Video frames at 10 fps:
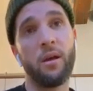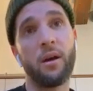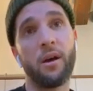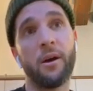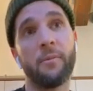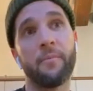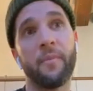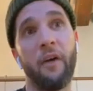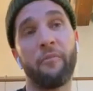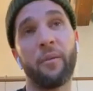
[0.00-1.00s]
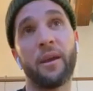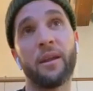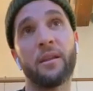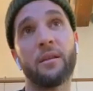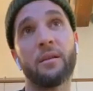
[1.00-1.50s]
I've
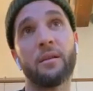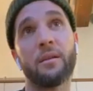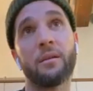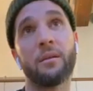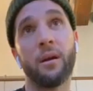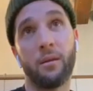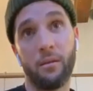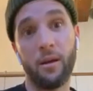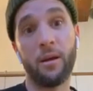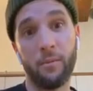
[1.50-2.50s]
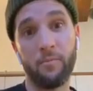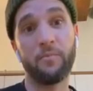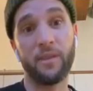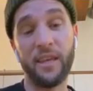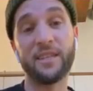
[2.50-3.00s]
played a
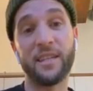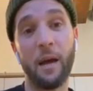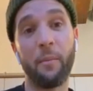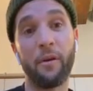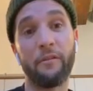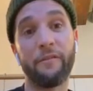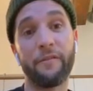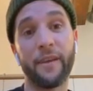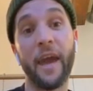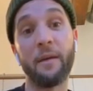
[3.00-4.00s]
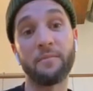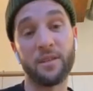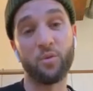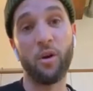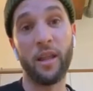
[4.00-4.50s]
decent number of games
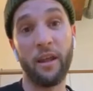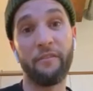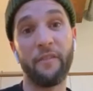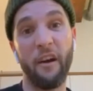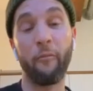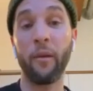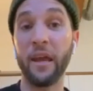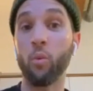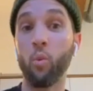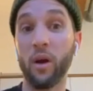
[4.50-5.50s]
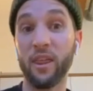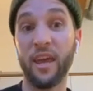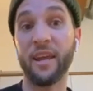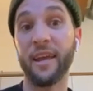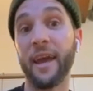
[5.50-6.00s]
as well, and I've played with
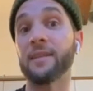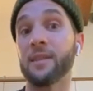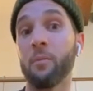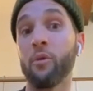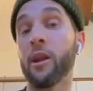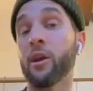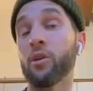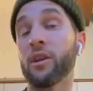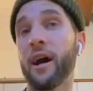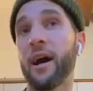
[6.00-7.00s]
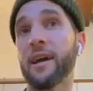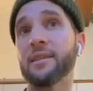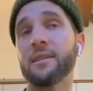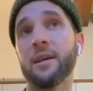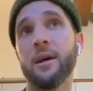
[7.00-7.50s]
and against some really good
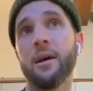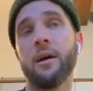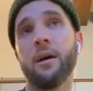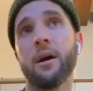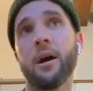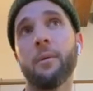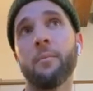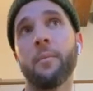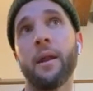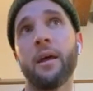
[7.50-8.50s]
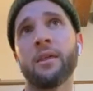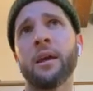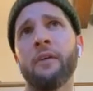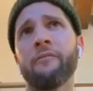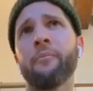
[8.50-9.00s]
guys. And I
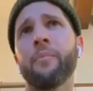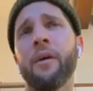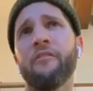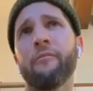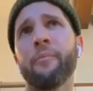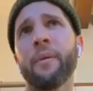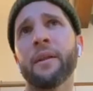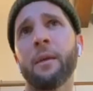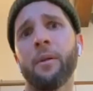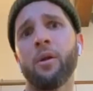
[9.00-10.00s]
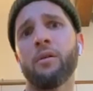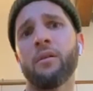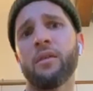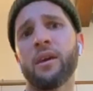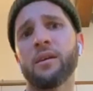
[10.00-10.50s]
think I've picked up a lot
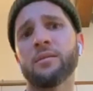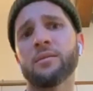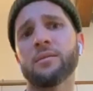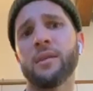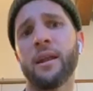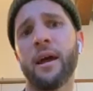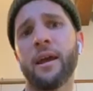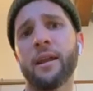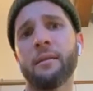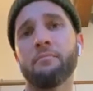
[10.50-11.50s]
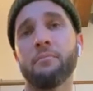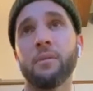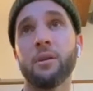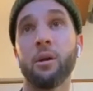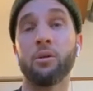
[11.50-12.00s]
of things that I can,
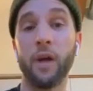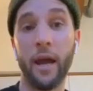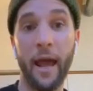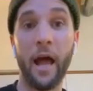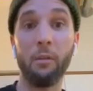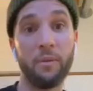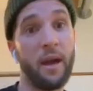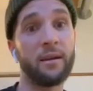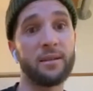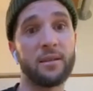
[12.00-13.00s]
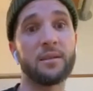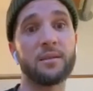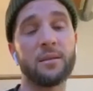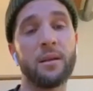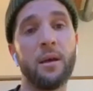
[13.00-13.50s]
you know, try and help
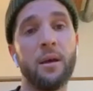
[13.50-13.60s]
youngsters